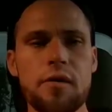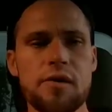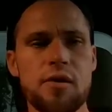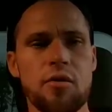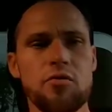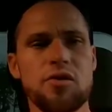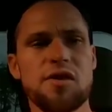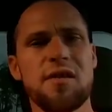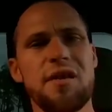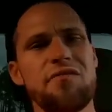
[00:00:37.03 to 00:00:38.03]
So
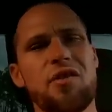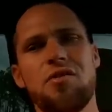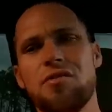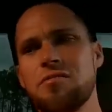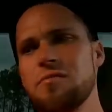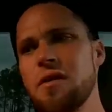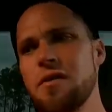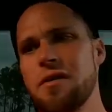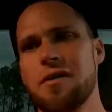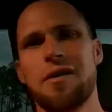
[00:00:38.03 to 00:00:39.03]
just to give y'all
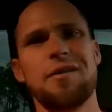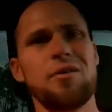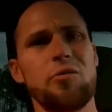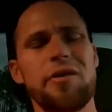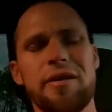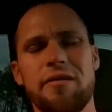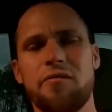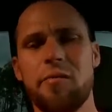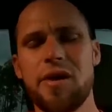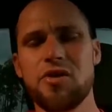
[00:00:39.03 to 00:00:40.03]
a little bit of
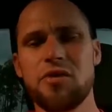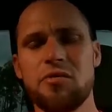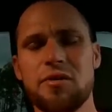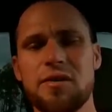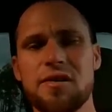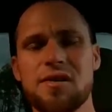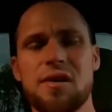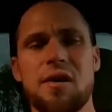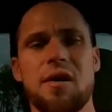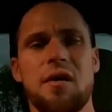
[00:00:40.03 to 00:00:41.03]
information on this,
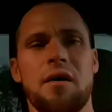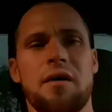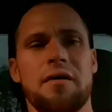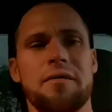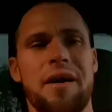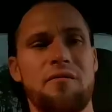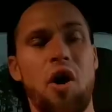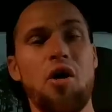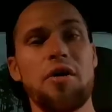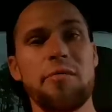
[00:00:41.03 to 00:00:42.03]
I've
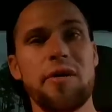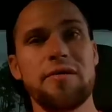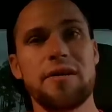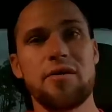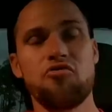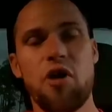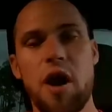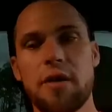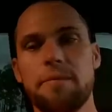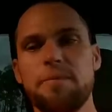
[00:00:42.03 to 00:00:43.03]
already been to the
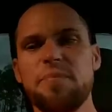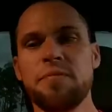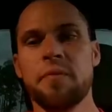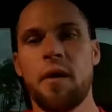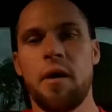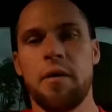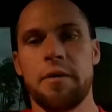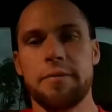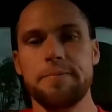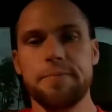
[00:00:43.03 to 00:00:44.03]
track,
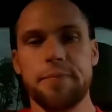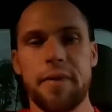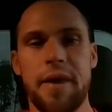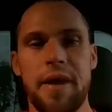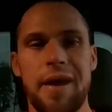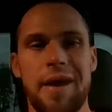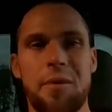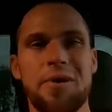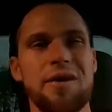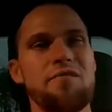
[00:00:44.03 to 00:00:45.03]
and I'm
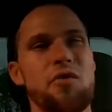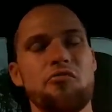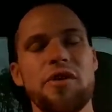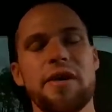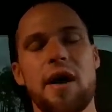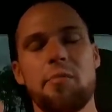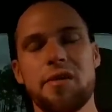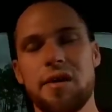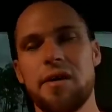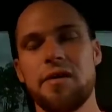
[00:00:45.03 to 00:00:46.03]
going to give you a recap
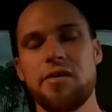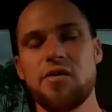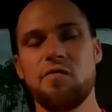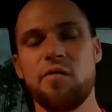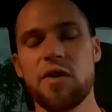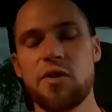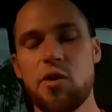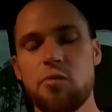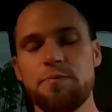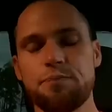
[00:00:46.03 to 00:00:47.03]
at the end of this
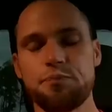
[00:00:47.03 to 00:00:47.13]
video.